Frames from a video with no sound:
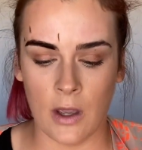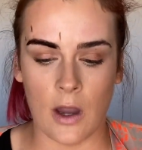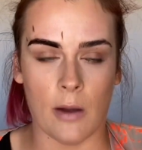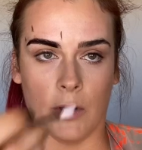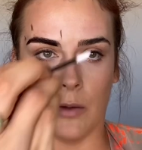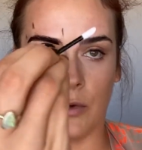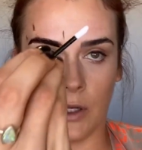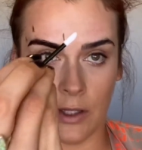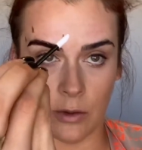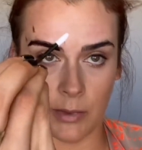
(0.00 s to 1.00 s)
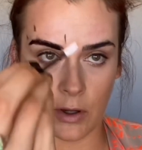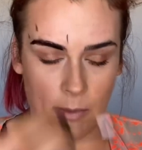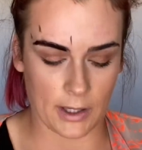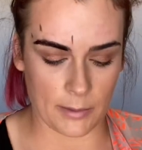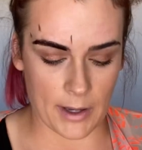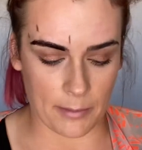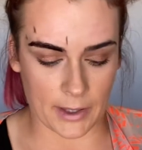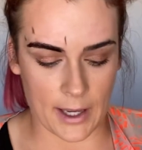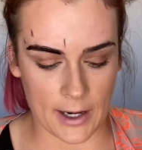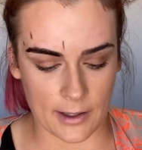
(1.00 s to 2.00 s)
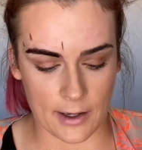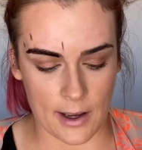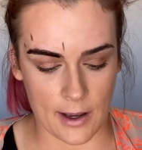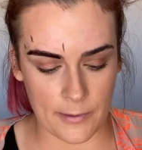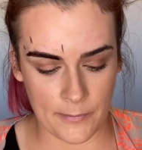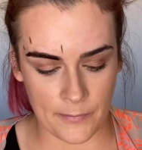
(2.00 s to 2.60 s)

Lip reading: I'm going to put a little bit on my lip applicator now.